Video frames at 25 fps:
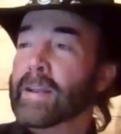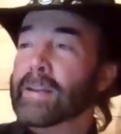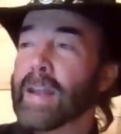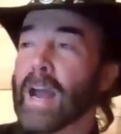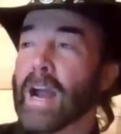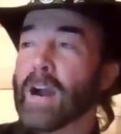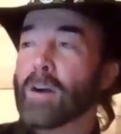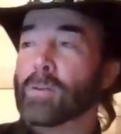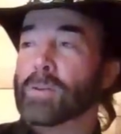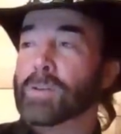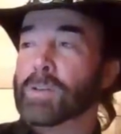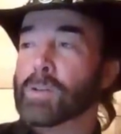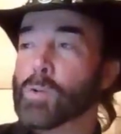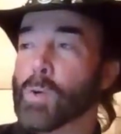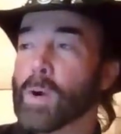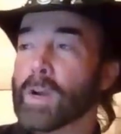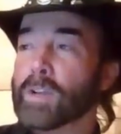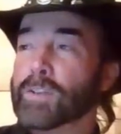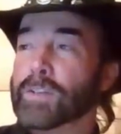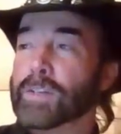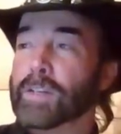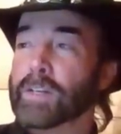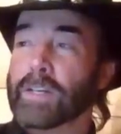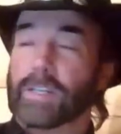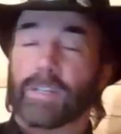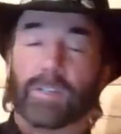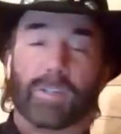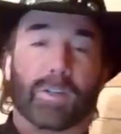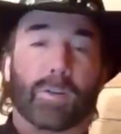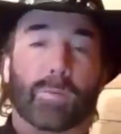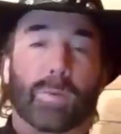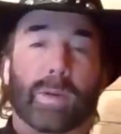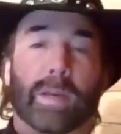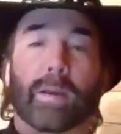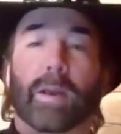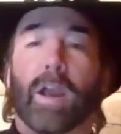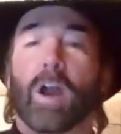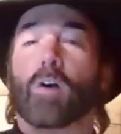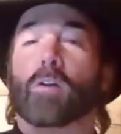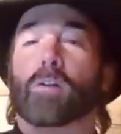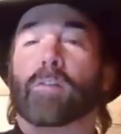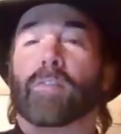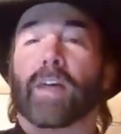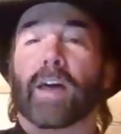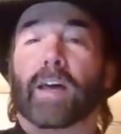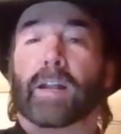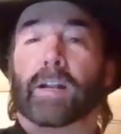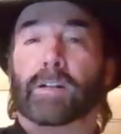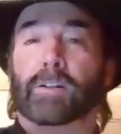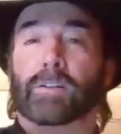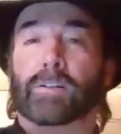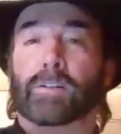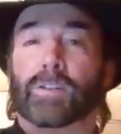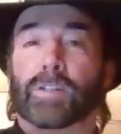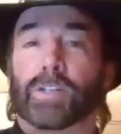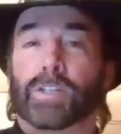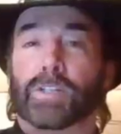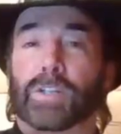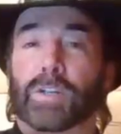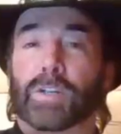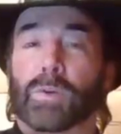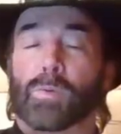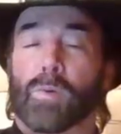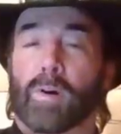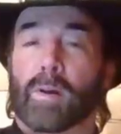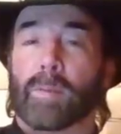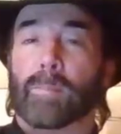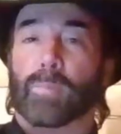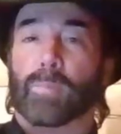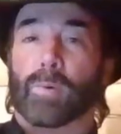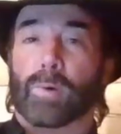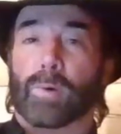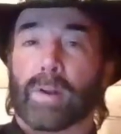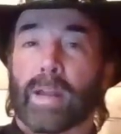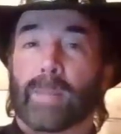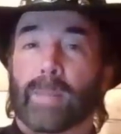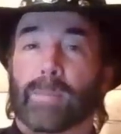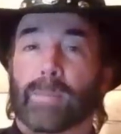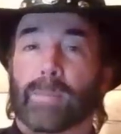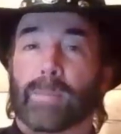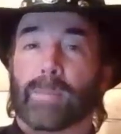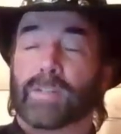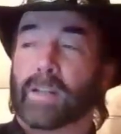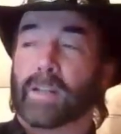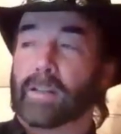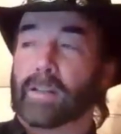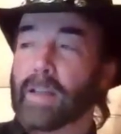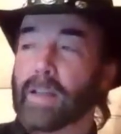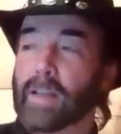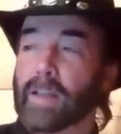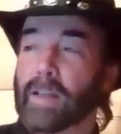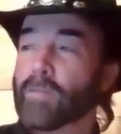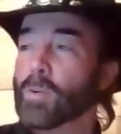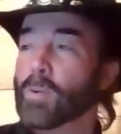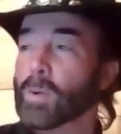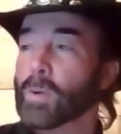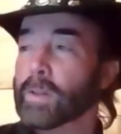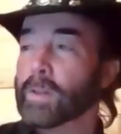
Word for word: Now the question is, do we go to that 161.8% level?